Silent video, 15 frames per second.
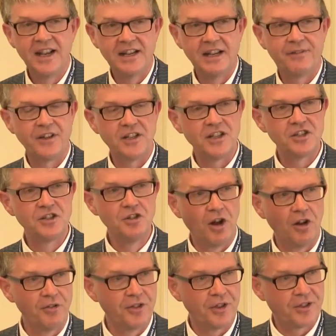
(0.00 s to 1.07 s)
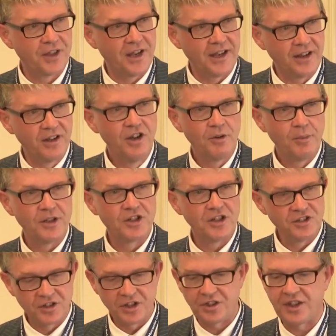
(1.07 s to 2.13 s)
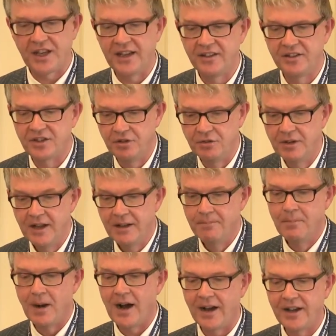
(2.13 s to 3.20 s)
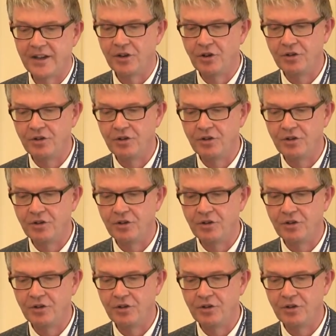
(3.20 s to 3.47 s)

and if it is not the thing which is the thing to my